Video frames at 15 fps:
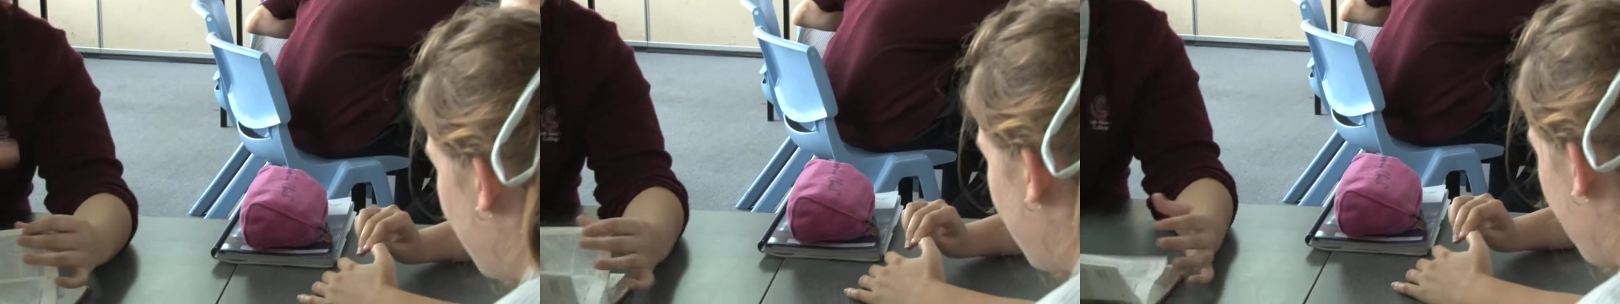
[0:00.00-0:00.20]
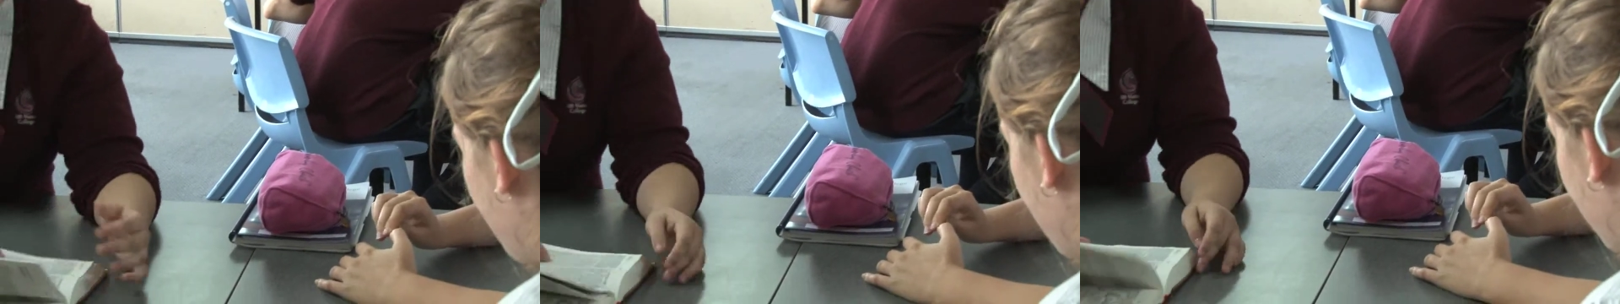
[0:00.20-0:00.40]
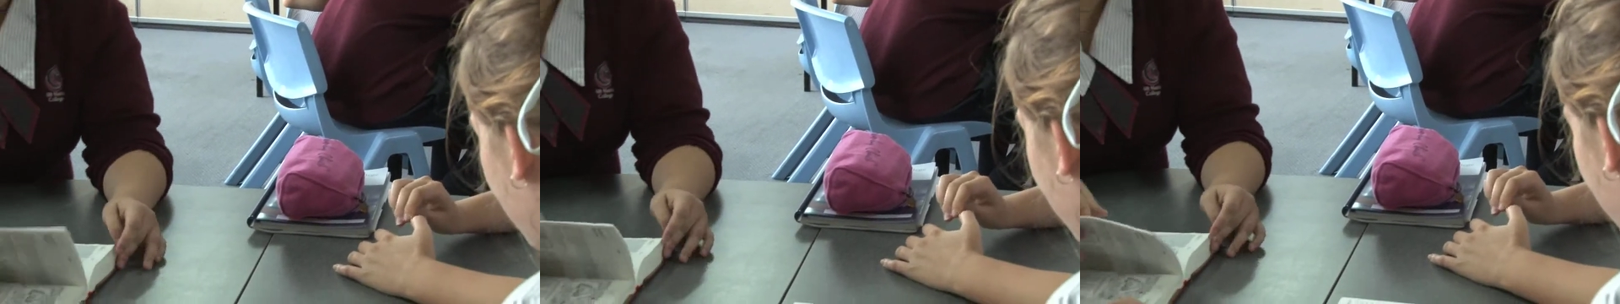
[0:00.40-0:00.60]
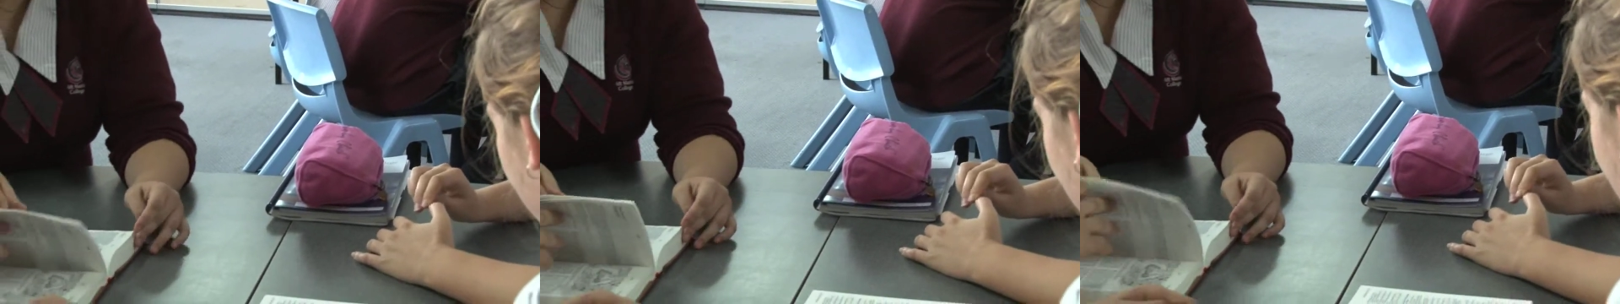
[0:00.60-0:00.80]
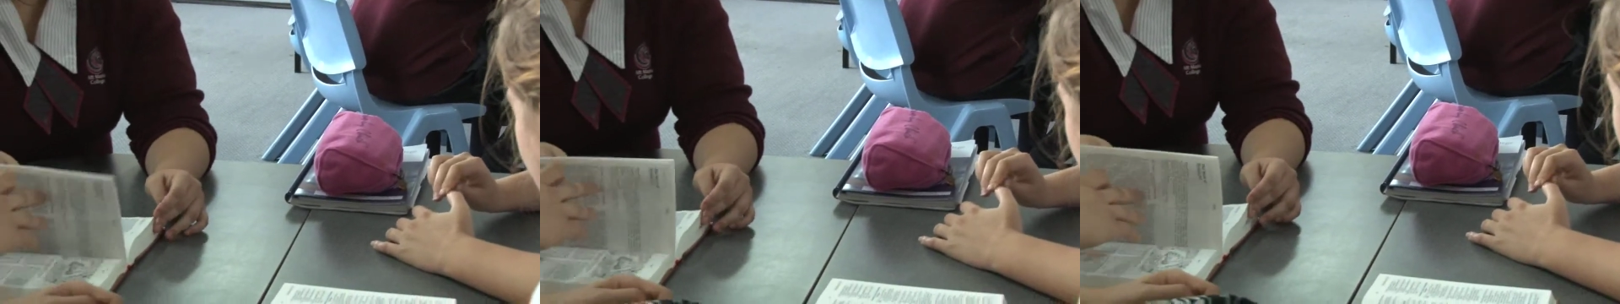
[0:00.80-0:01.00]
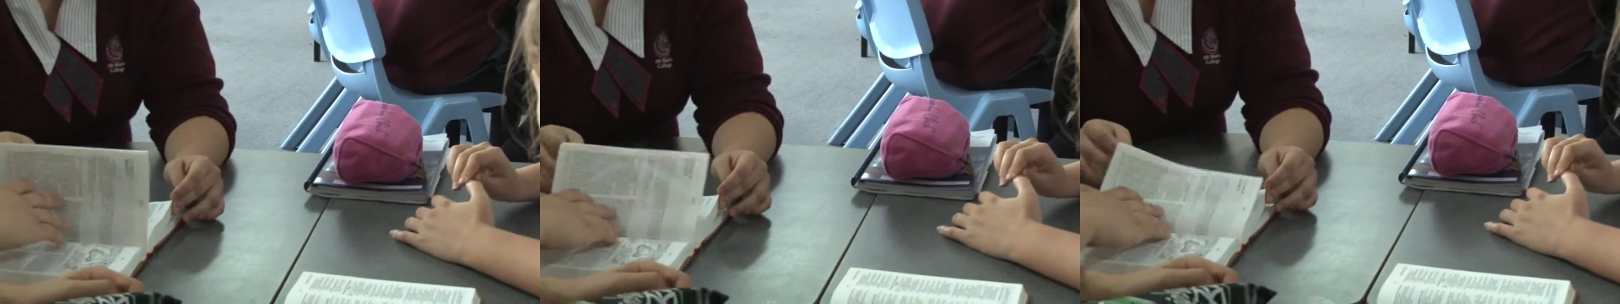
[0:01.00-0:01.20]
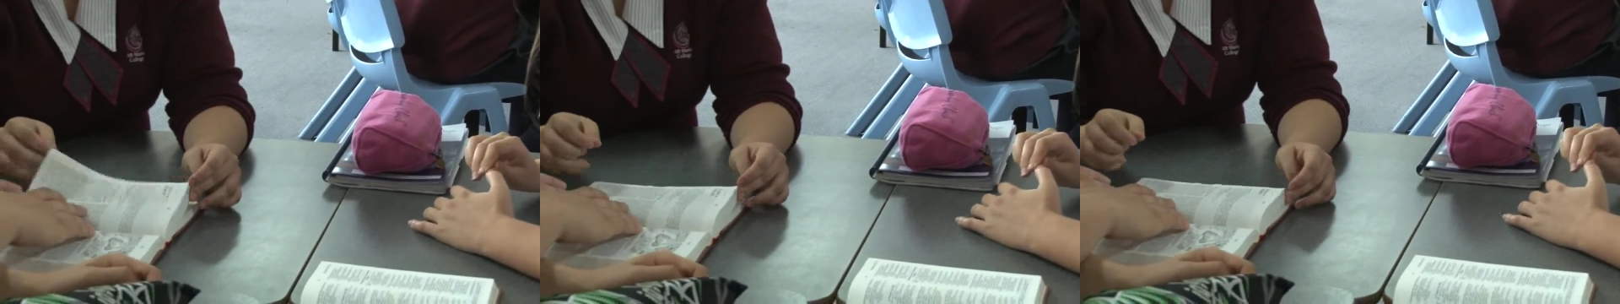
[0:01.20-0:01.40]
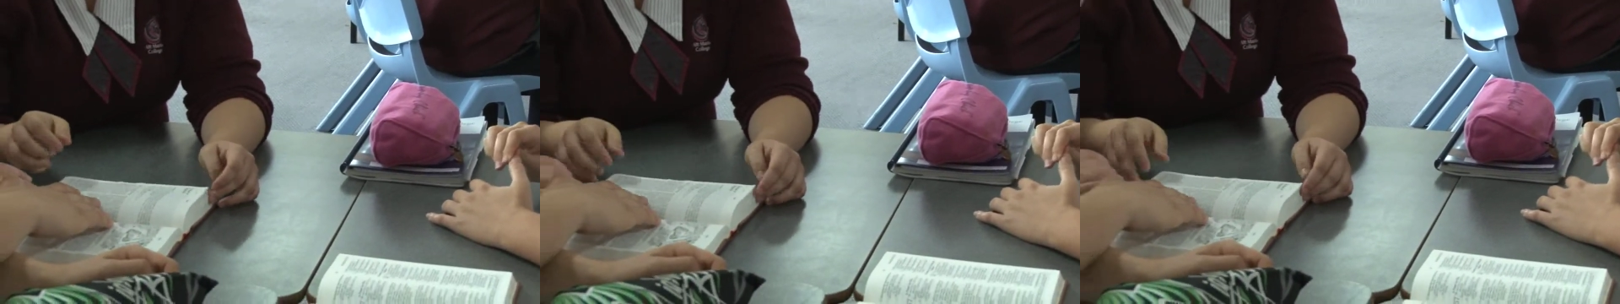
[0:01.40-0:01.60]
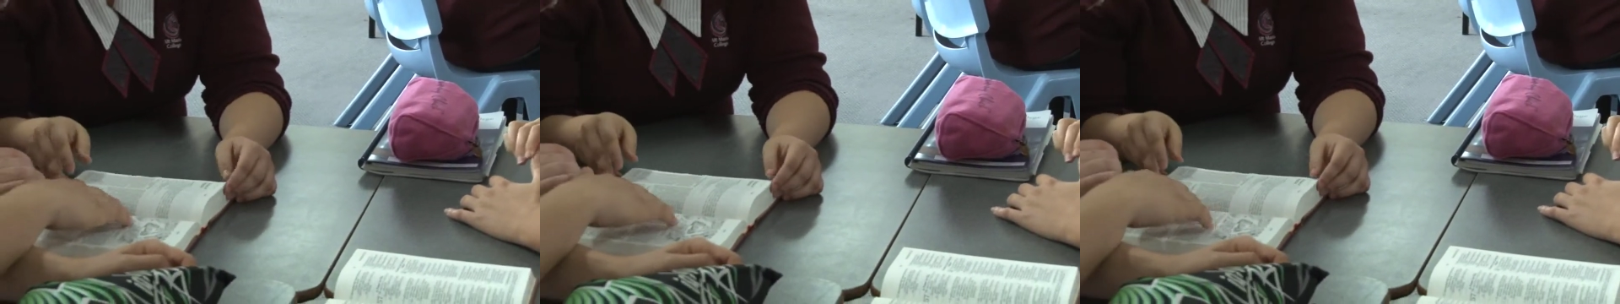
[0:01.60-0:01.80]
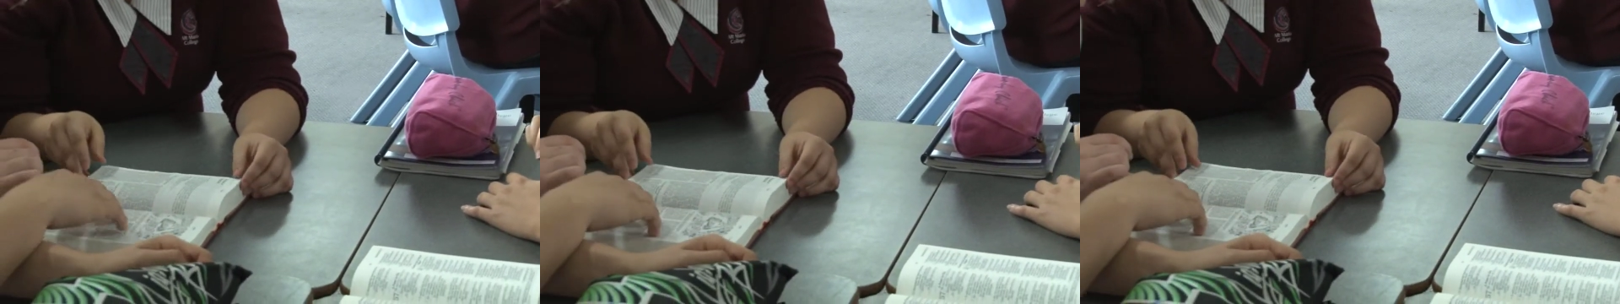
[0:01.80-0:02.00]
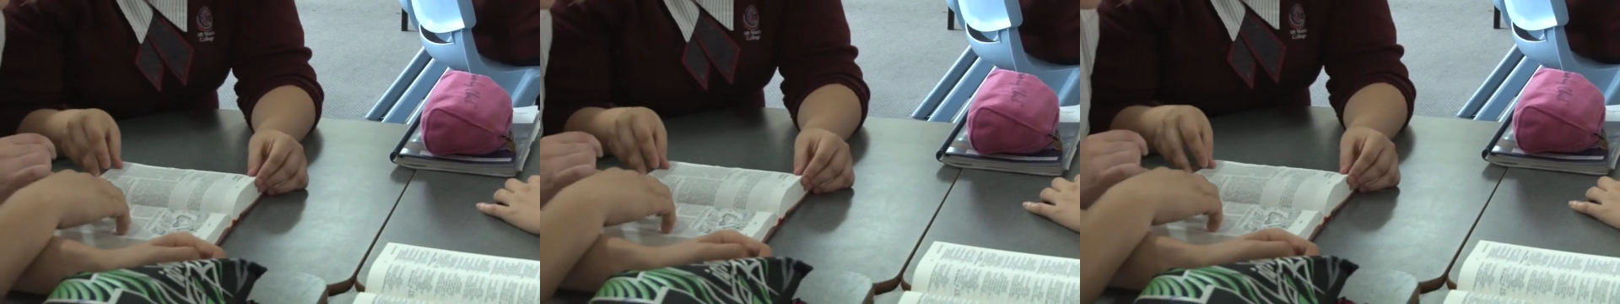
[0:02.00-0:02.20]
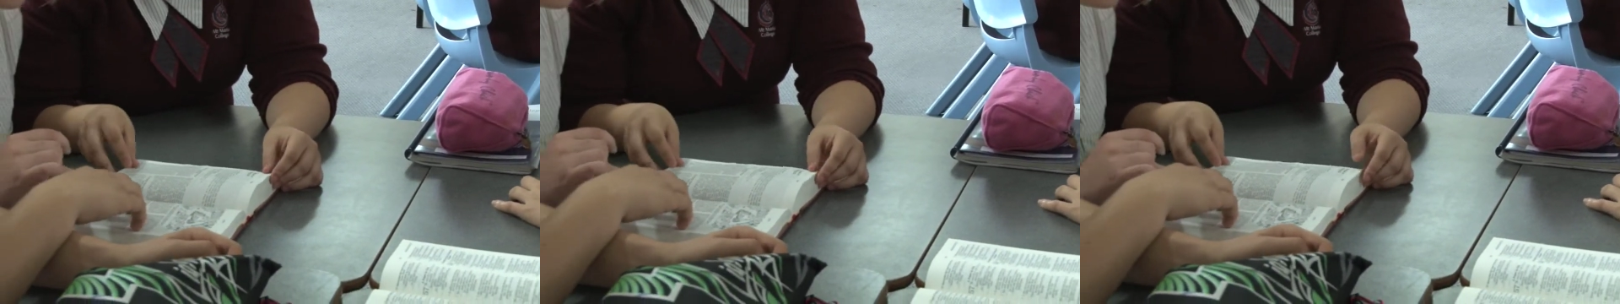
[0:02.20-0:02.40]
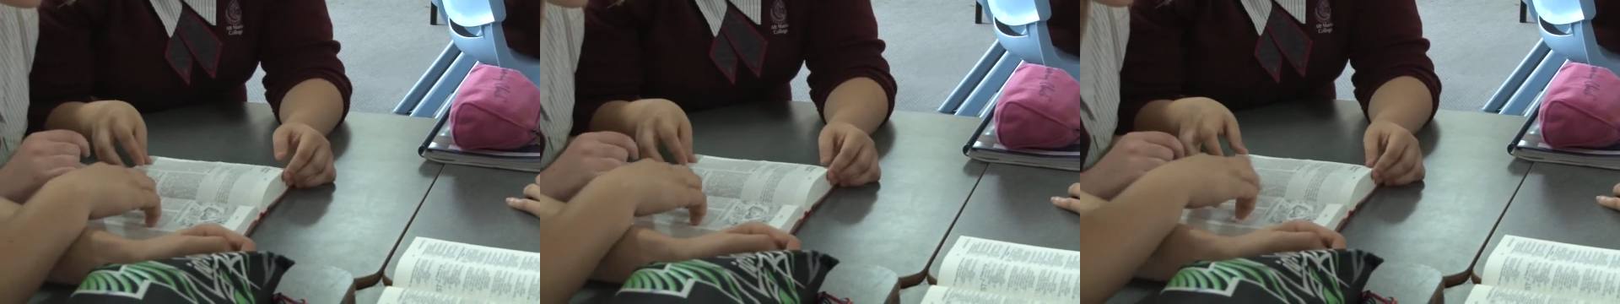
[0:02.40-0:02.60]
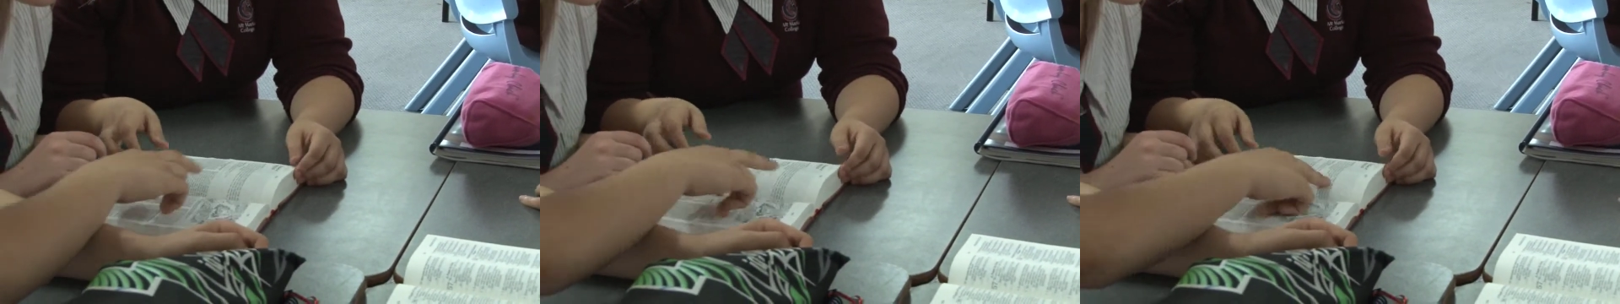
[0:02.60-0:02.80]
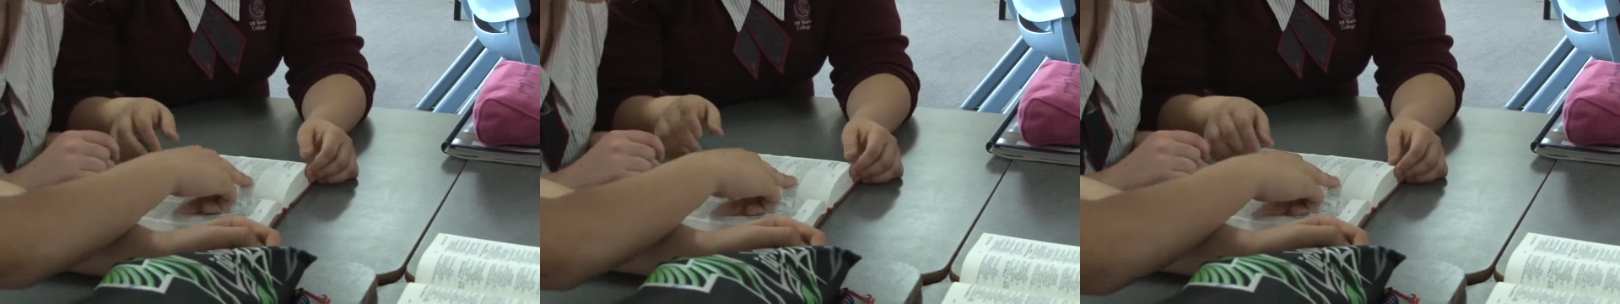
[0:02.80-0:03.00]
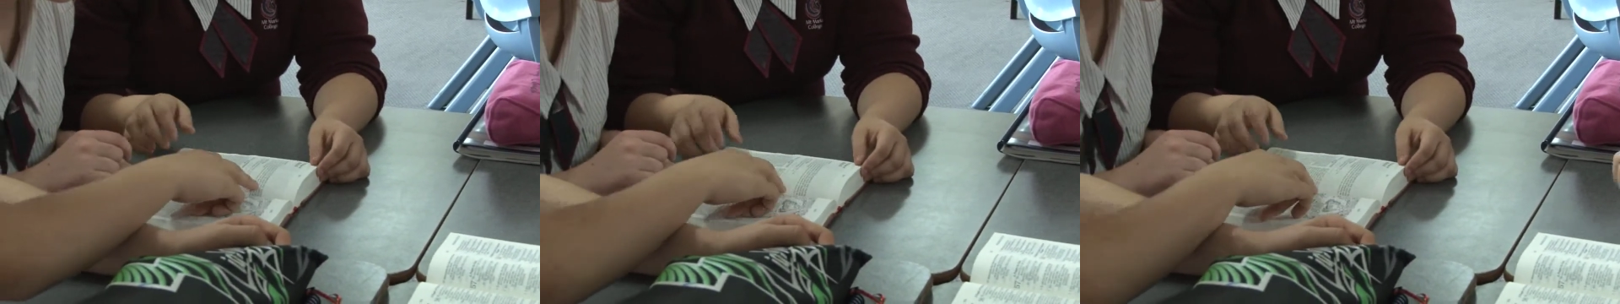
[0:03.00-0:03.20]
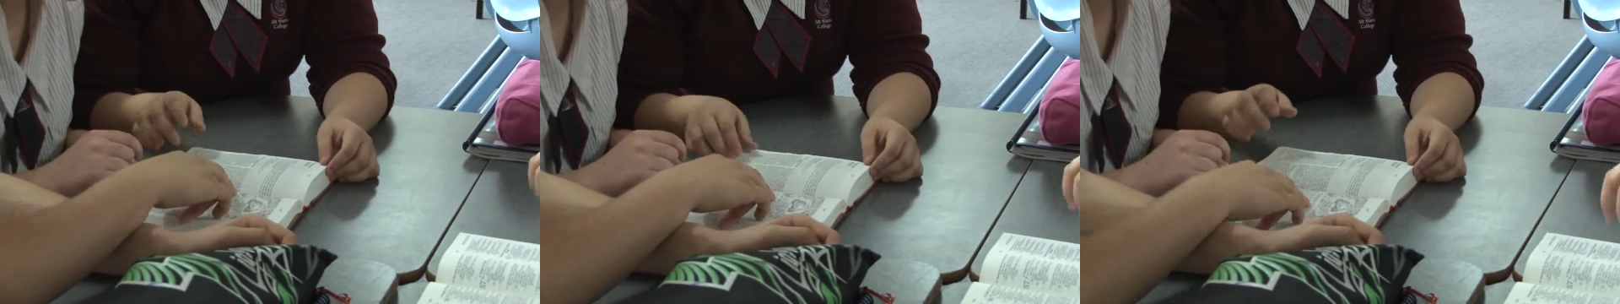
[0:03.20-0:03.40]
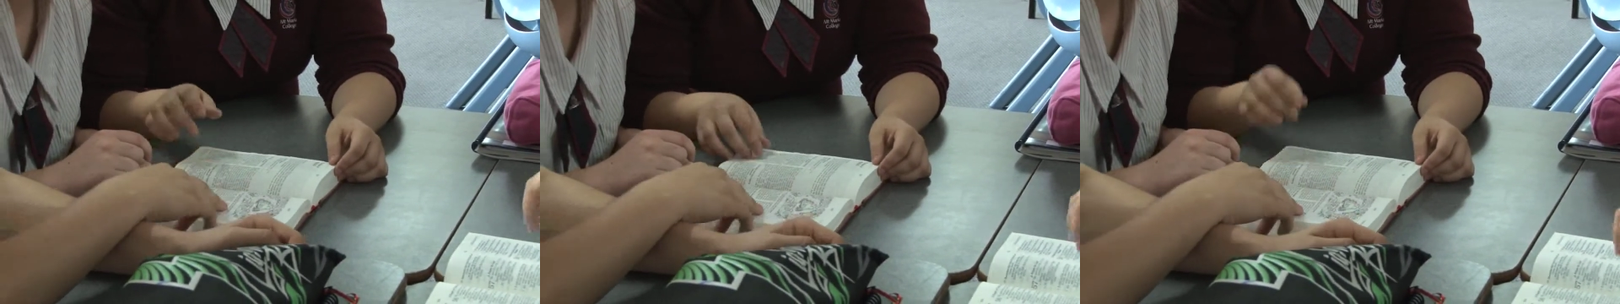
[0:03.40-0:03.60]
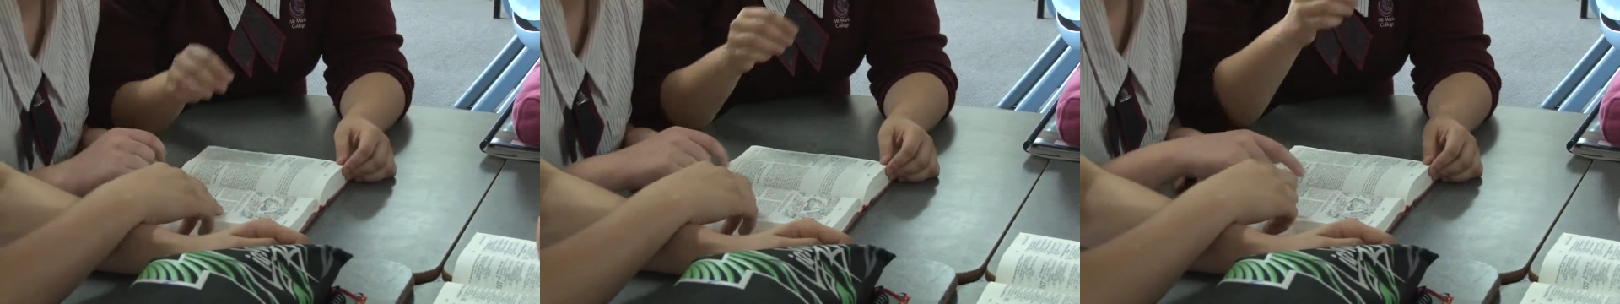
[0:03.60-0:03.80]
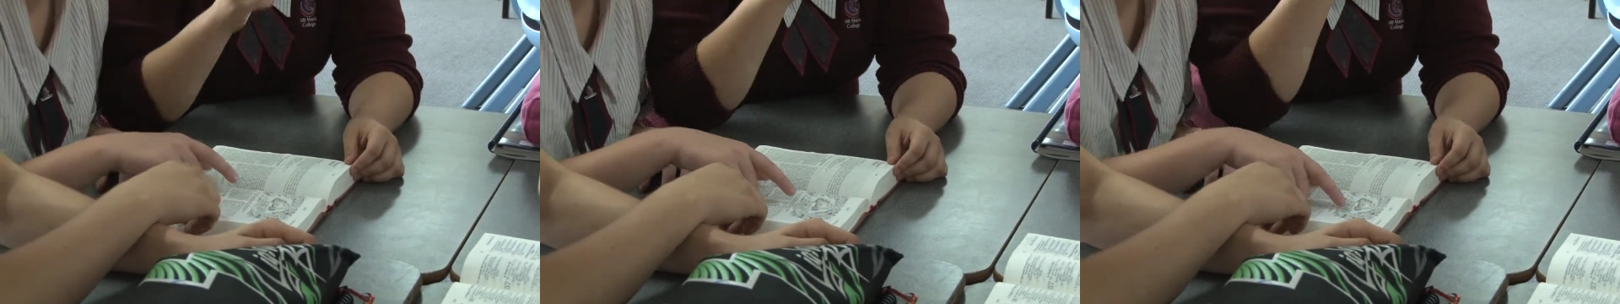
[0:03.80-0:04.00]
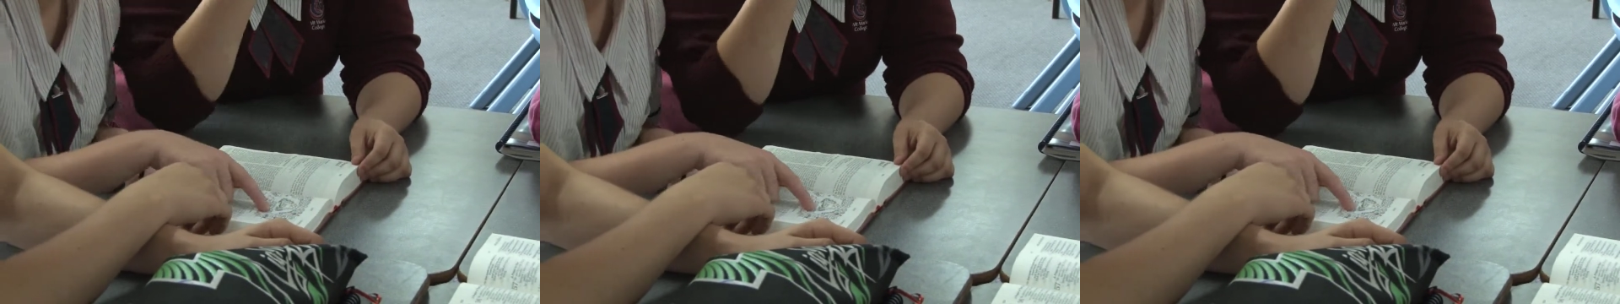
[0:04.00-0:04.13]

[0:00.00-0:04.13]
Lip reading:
Nobody's mouth can be seen.